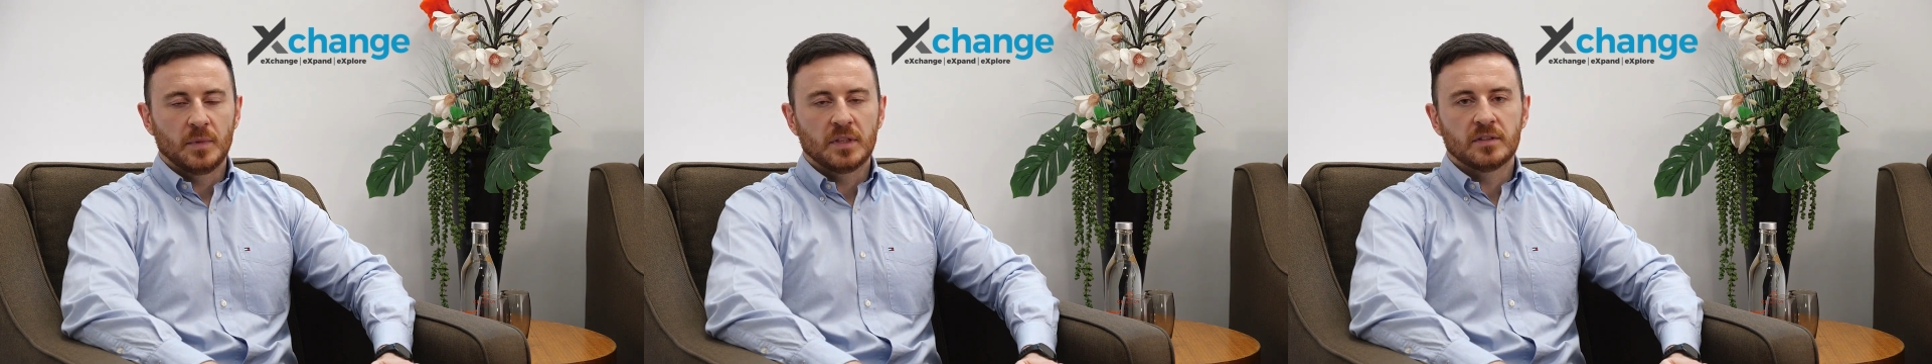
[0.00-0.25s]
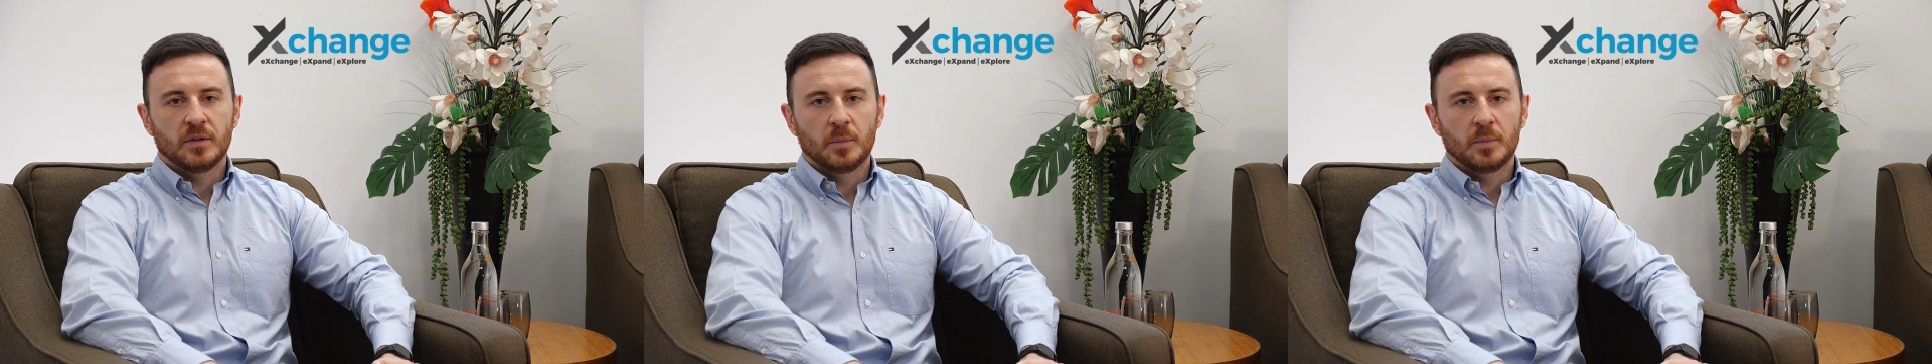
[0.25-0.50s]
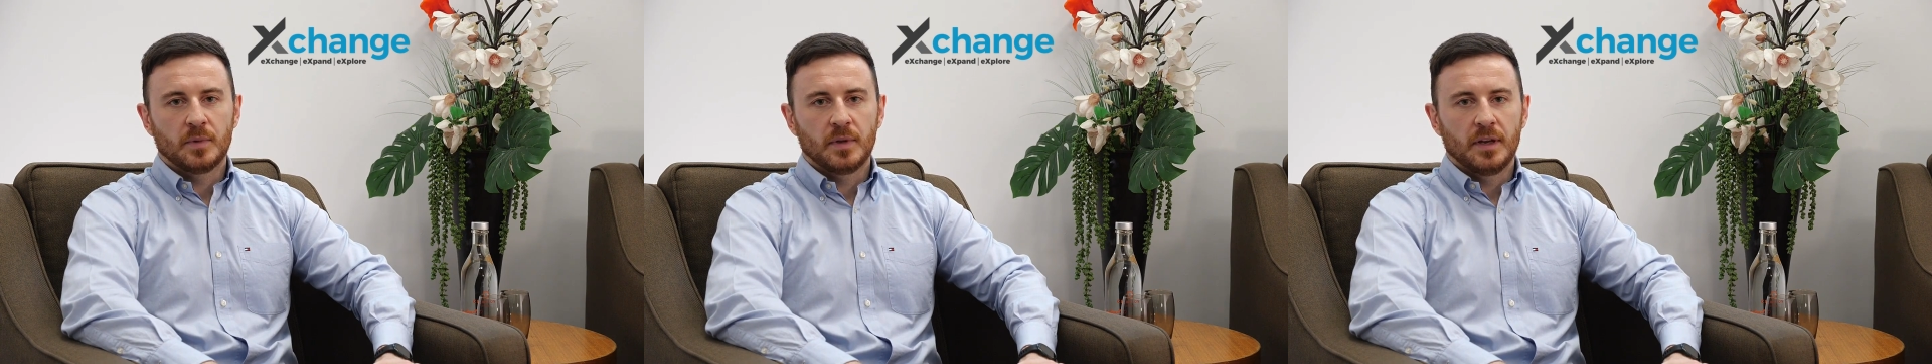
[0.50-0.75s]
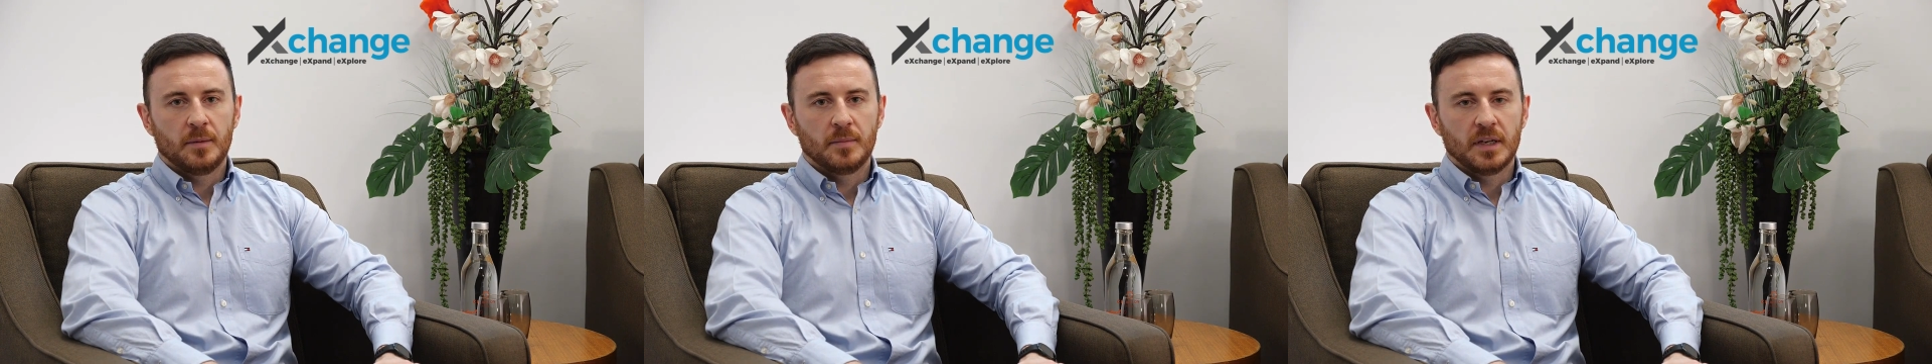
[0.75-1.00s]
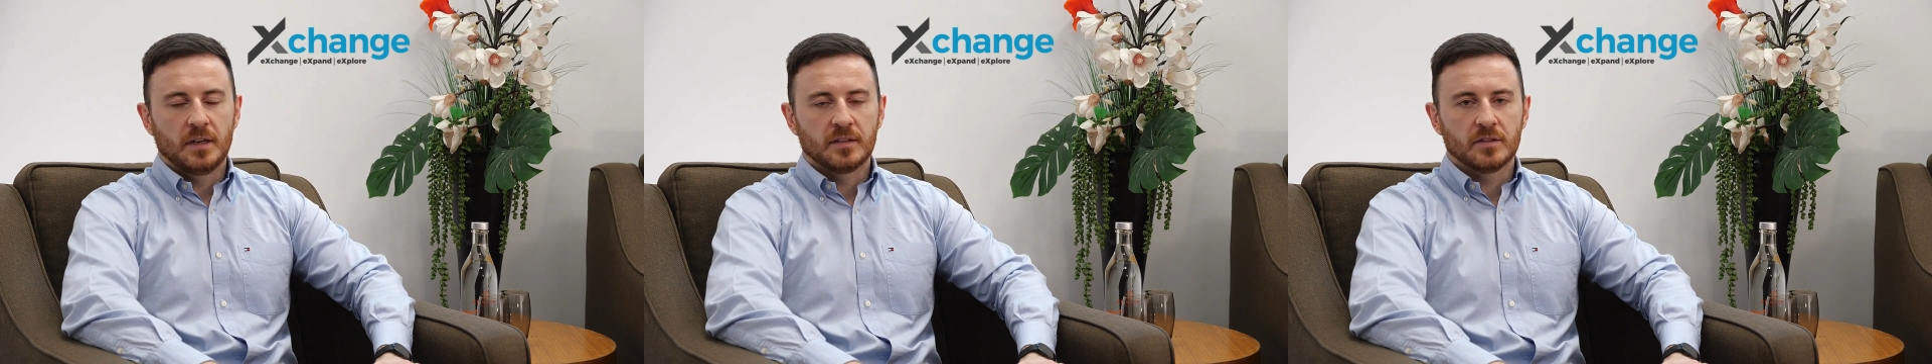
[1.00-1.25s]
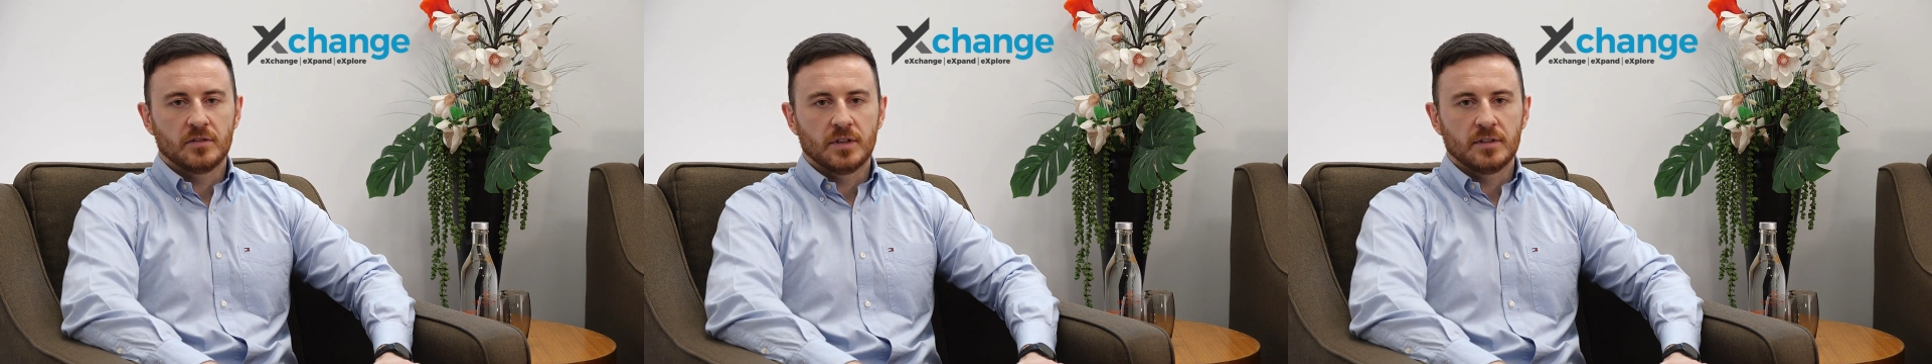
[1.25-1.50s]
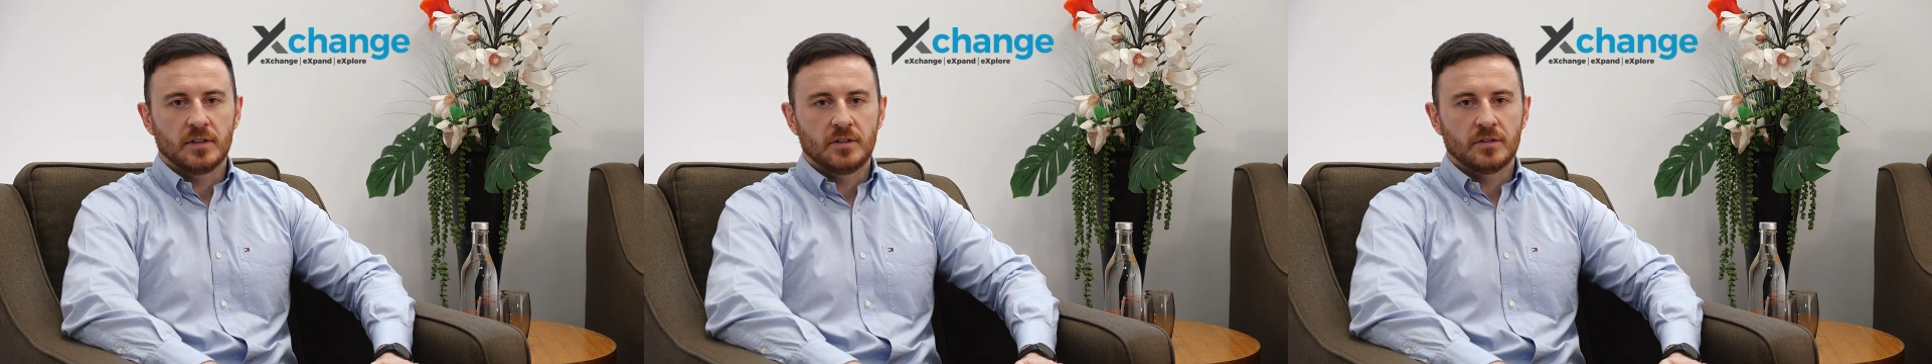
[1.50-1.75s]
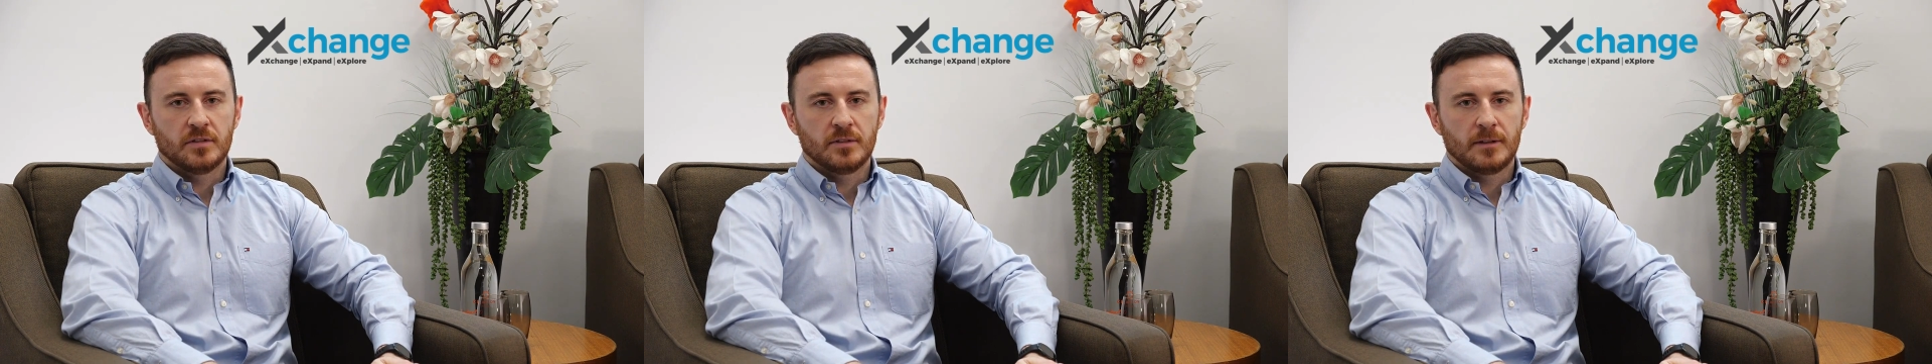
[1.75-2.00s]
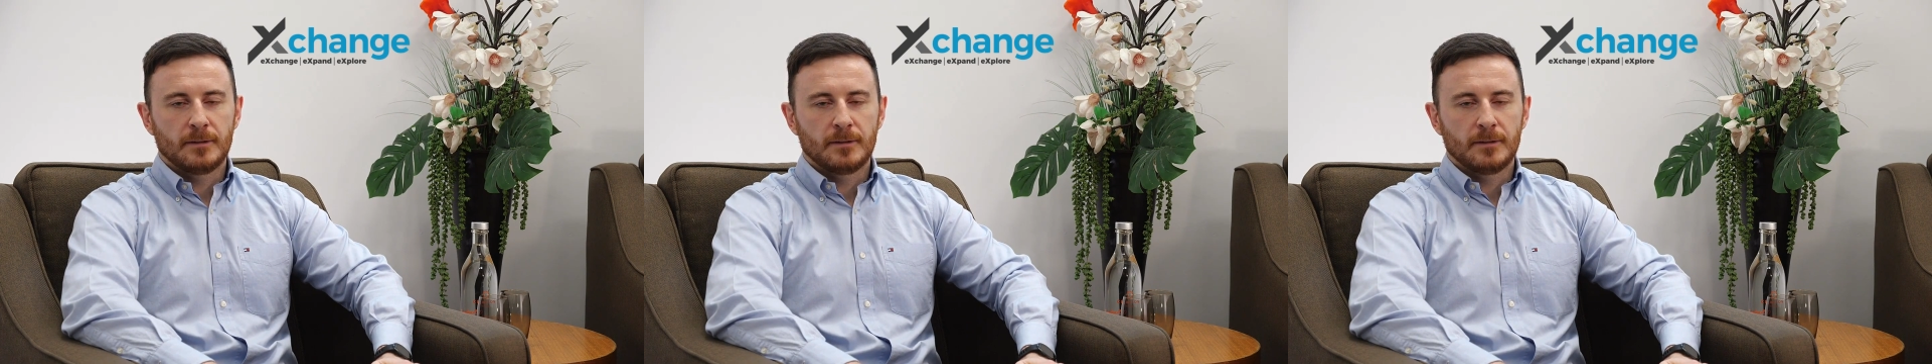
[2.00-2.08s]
mixed up and lost in translation.